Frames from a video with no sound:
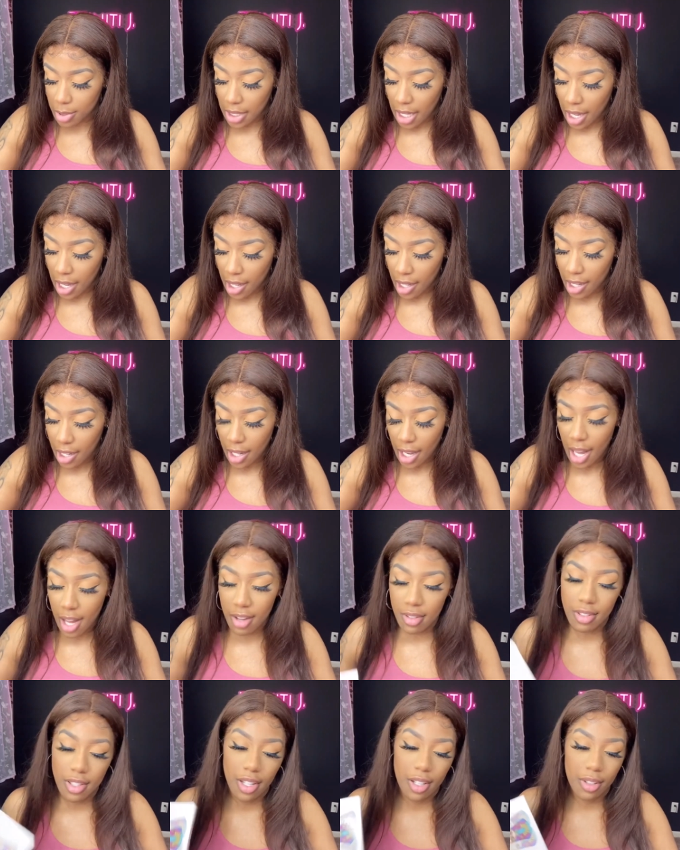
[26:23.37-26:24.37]
Like, I
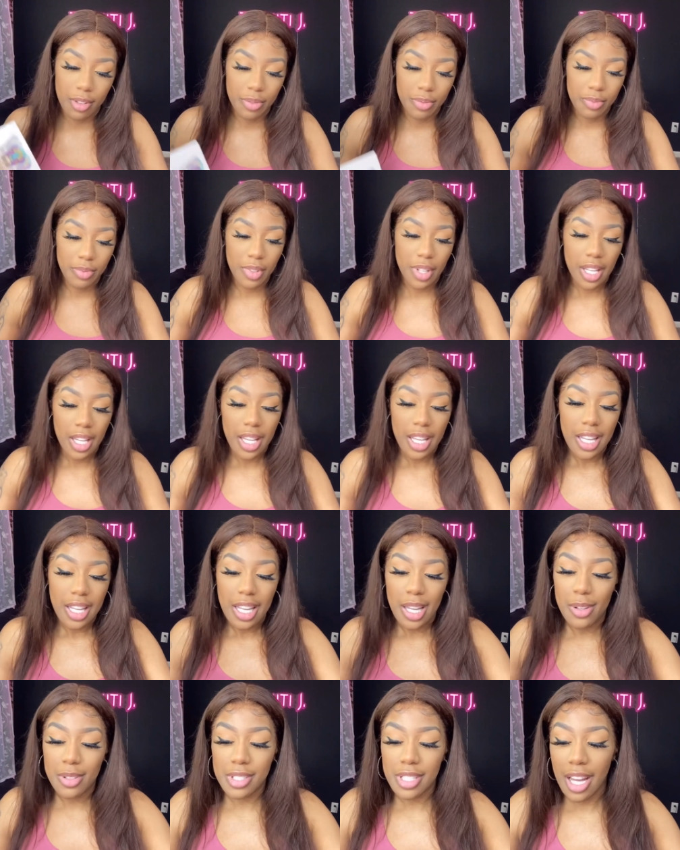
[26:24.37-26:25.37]
don't know,
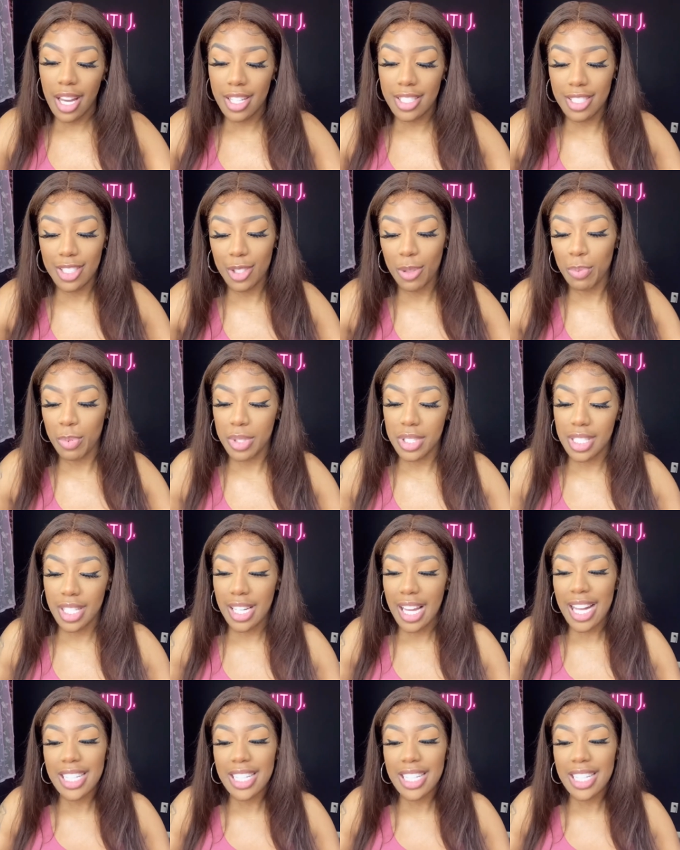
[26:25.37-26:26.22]
it was like super skinny.